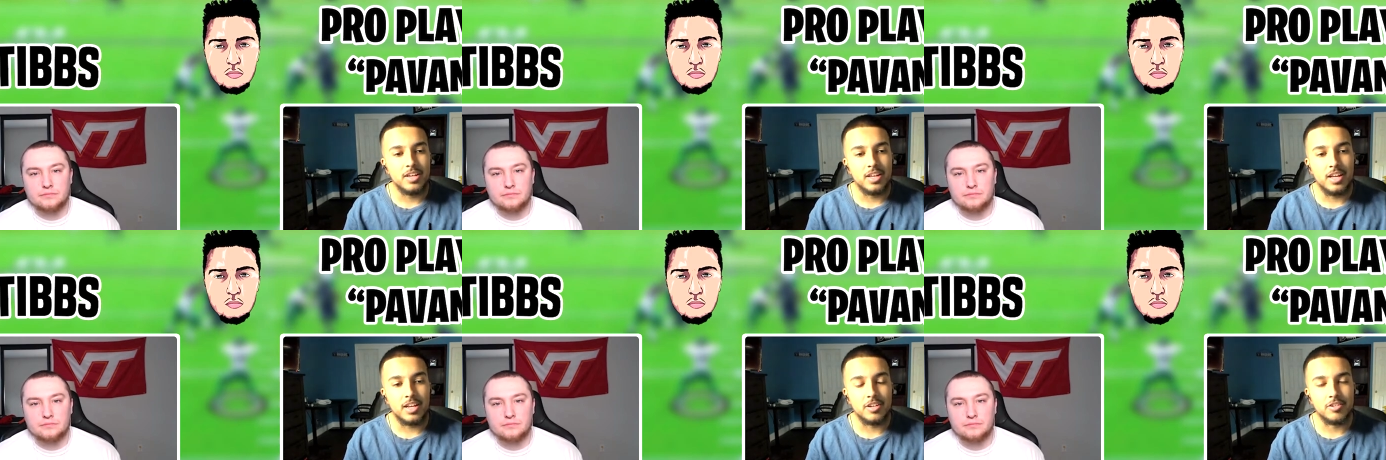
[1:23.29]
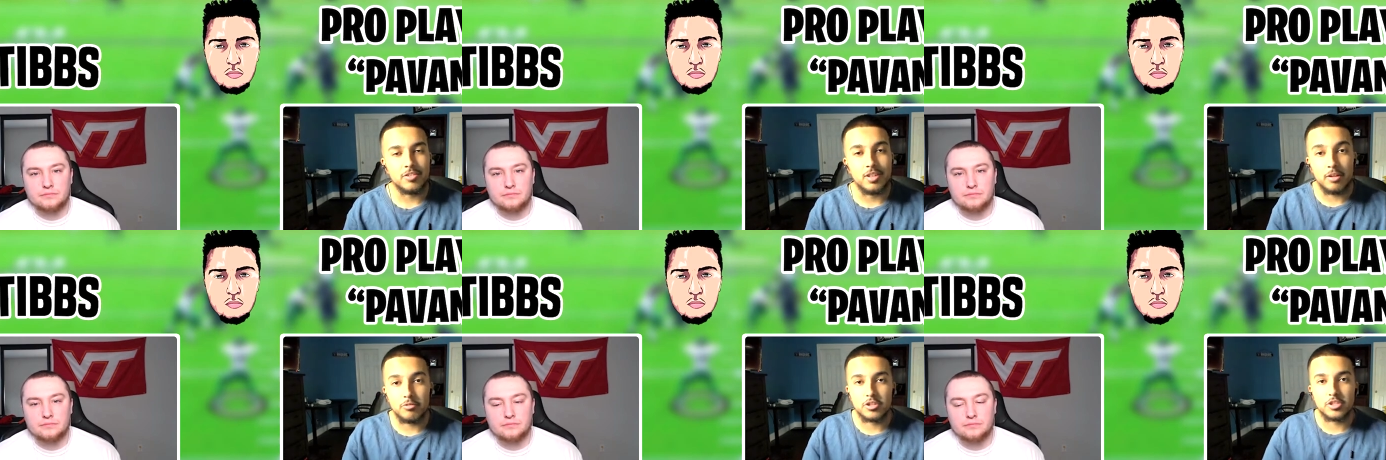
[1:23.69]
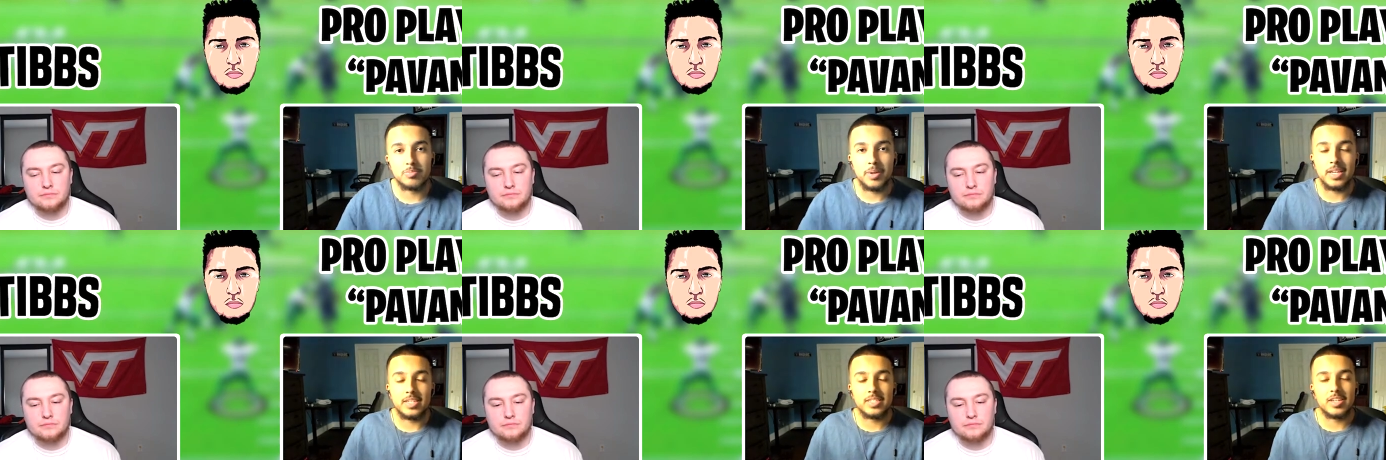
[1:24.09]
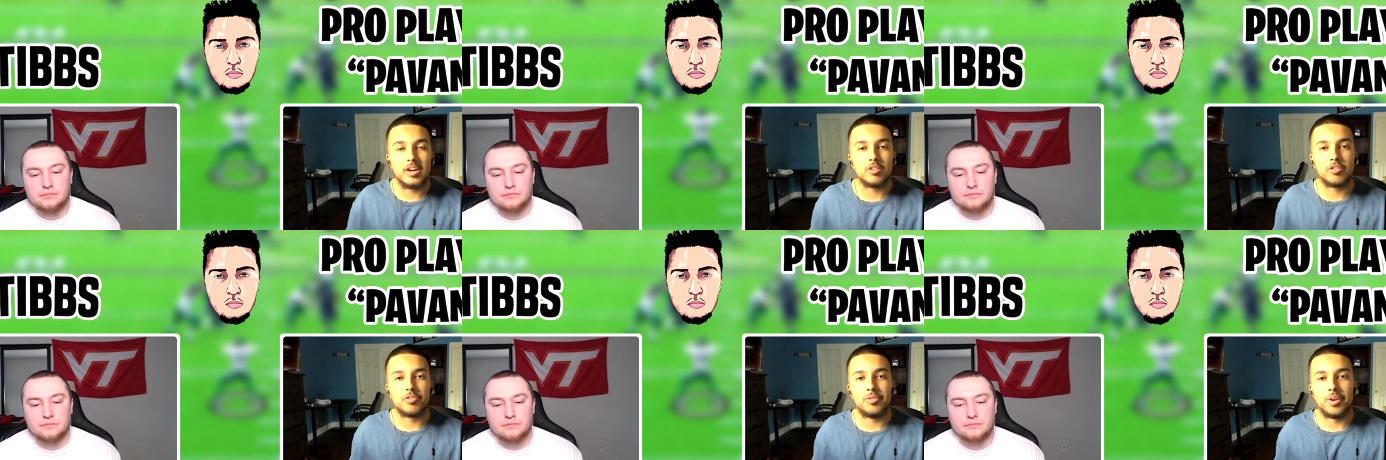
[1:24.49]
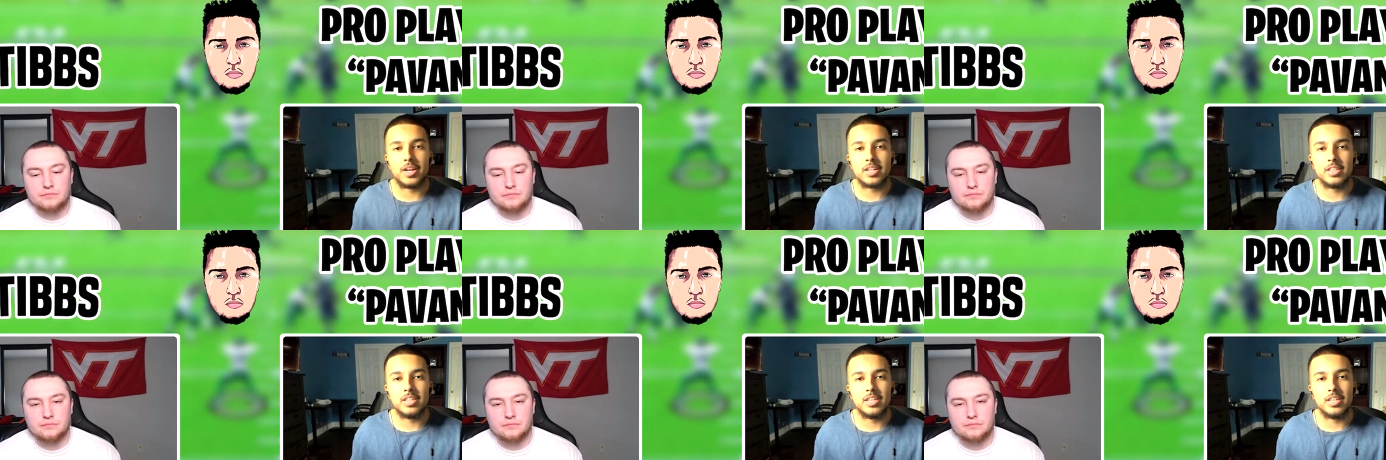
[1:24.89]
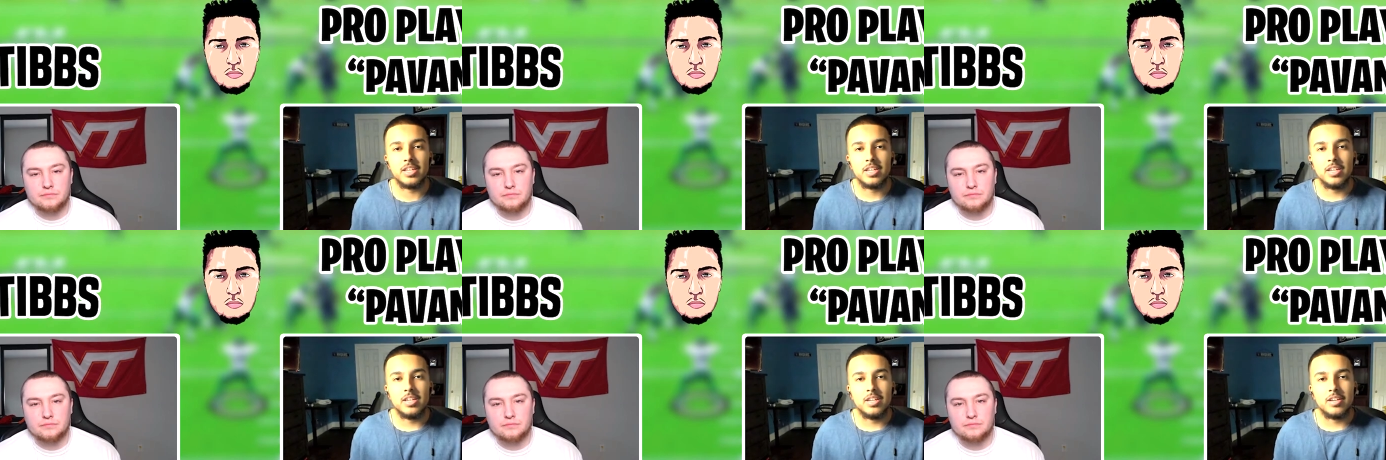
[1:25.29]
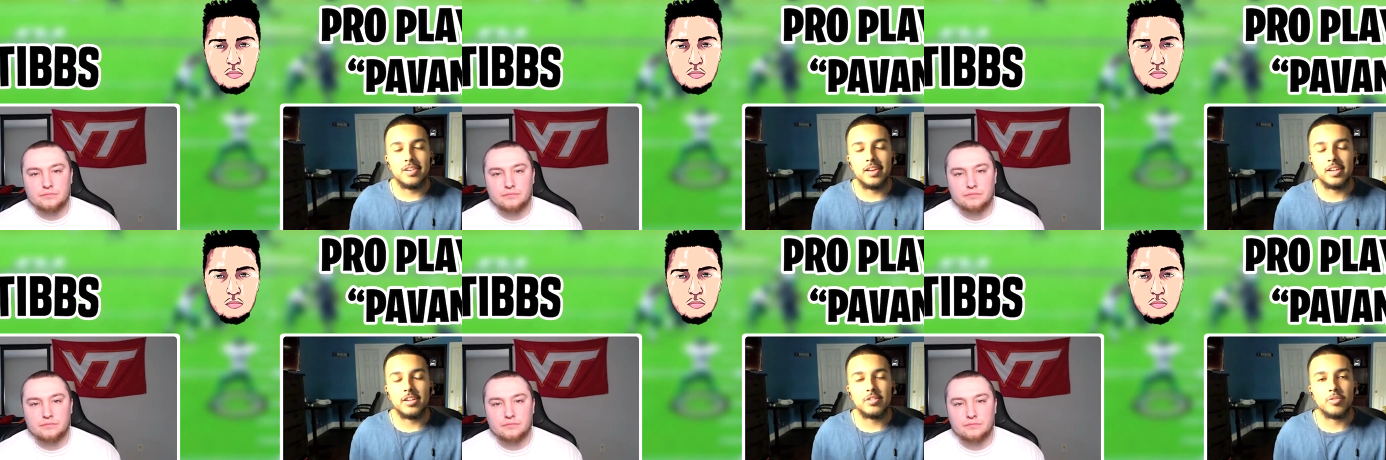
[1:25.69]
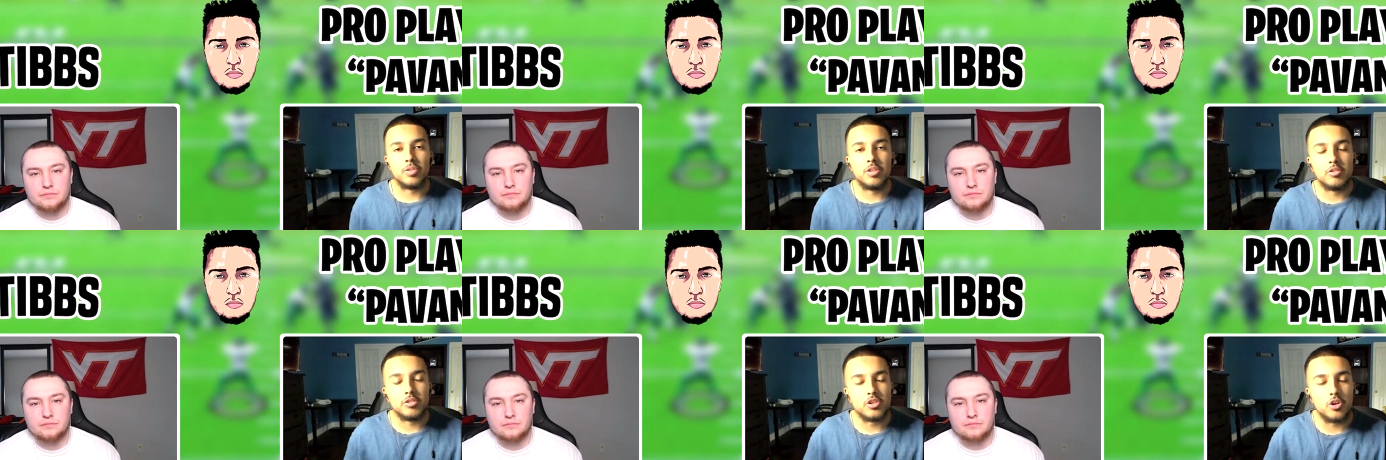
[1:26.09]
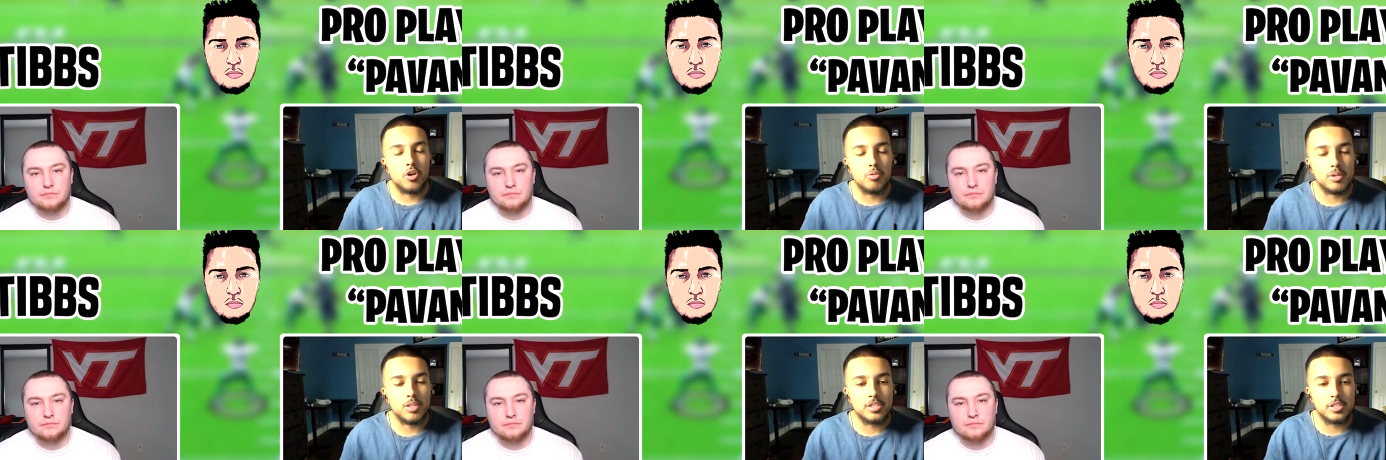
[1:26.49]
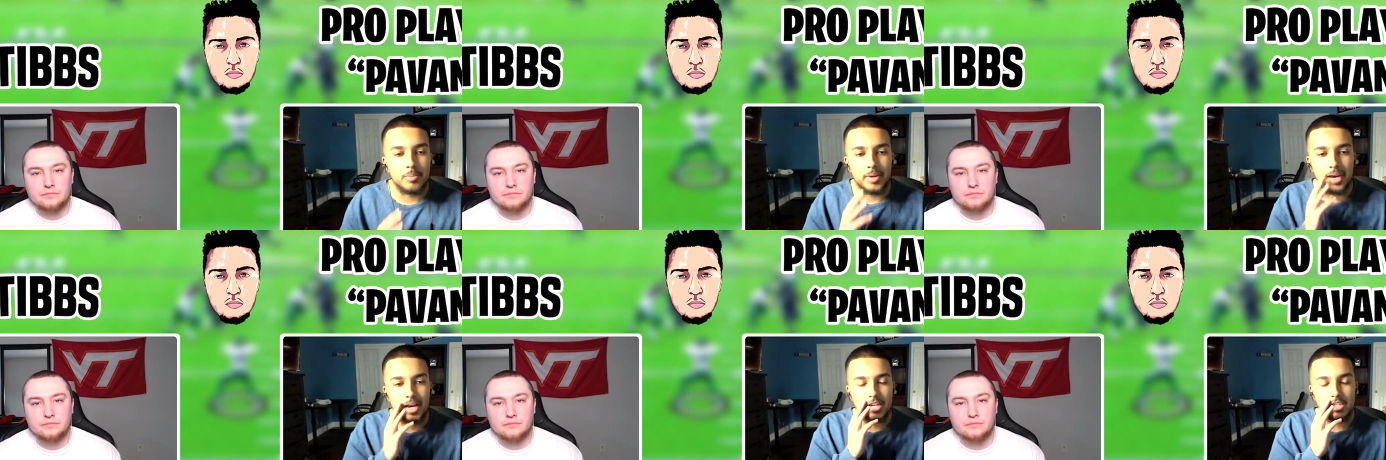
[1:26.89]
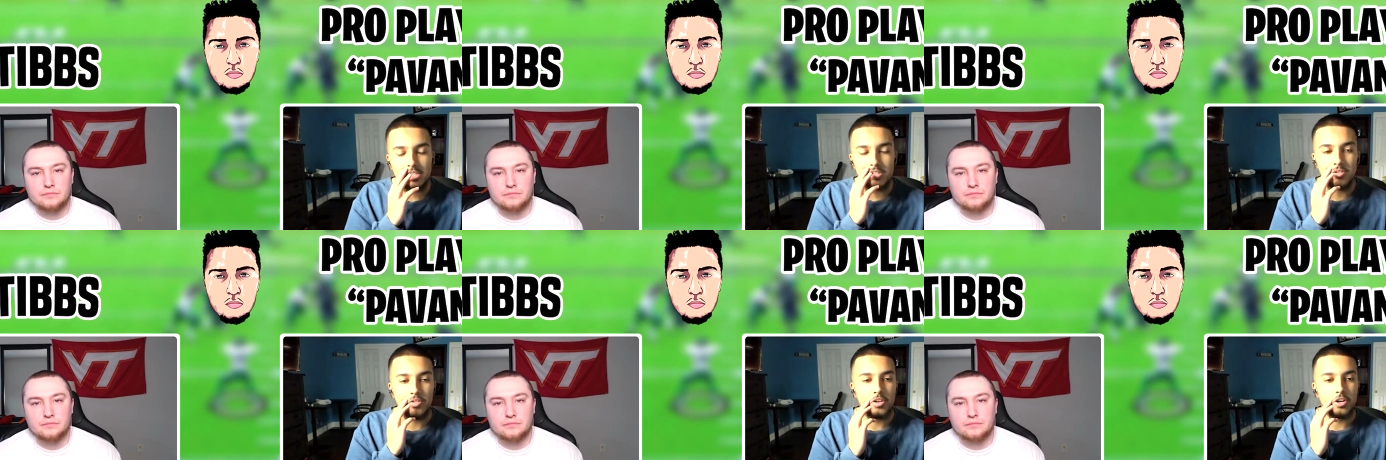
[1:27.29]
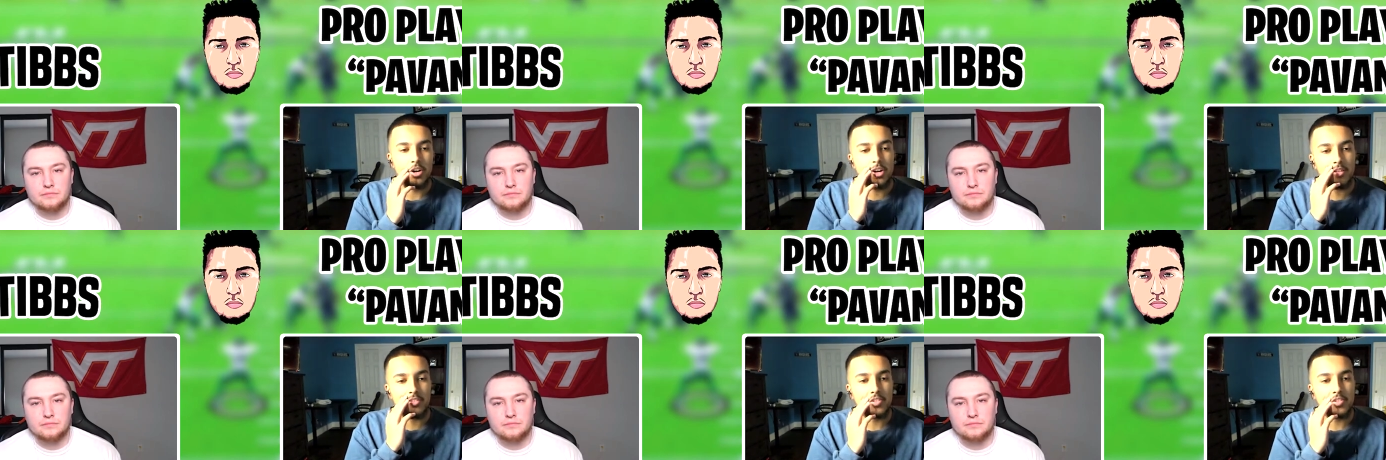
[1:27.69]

Speaker 1: and you know, they were spaced out correctly, and you know, there's always some action going on.